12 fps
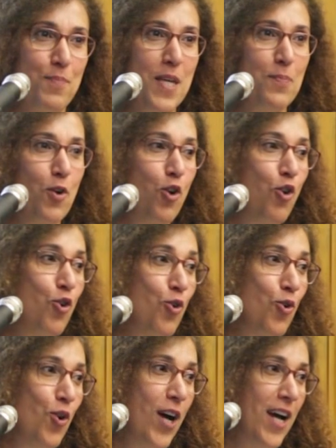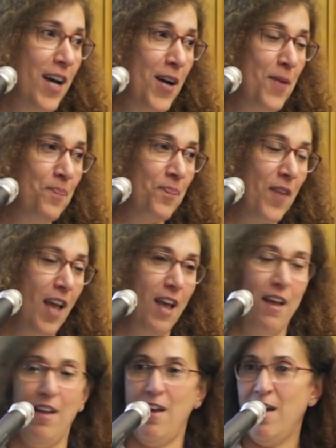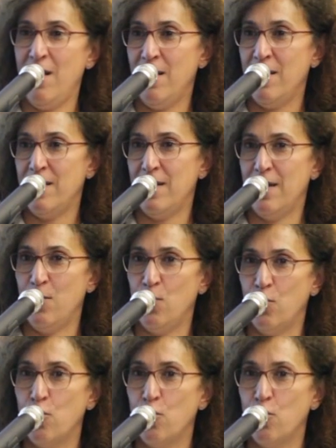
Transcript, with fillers: people who um, uh,